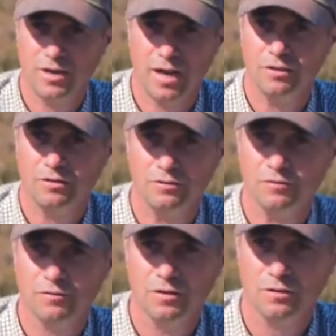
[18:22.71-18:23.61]
the end
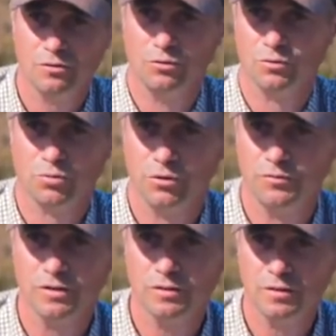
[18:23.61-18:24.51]
of golden
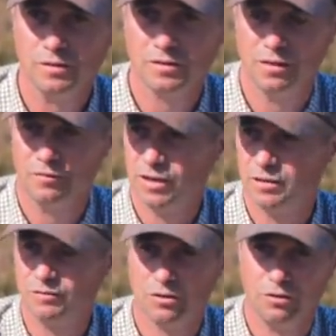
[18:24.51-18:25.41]
plover, it'll see the
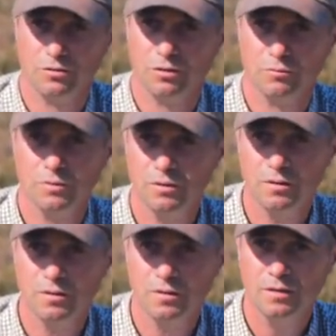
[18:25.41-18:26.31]
end of curlew.
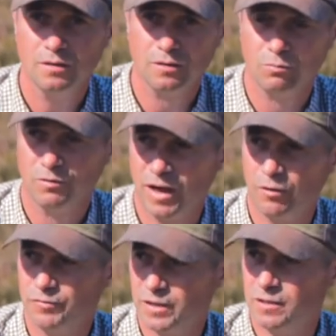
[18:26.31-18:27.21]
You know,
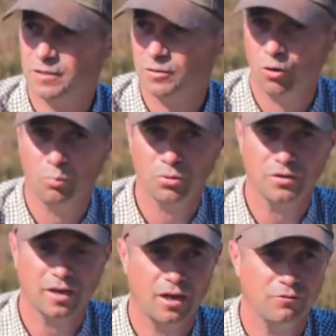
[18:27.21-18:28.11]
without these
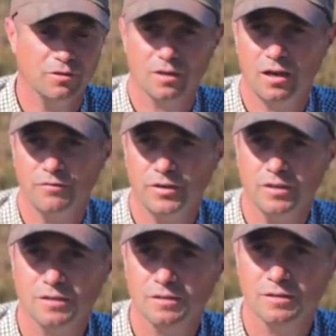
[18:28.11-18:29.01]
upland areas like
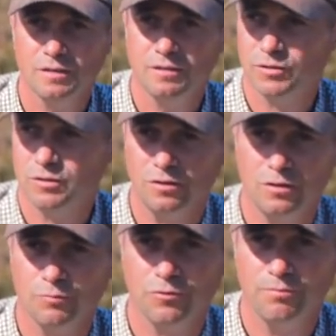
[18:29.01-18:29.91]
this, there's no
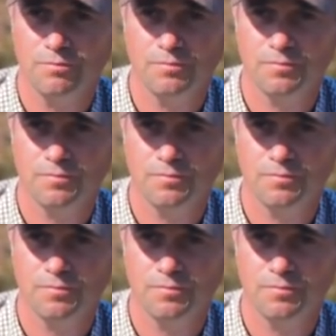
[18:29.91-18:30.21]
hope for them.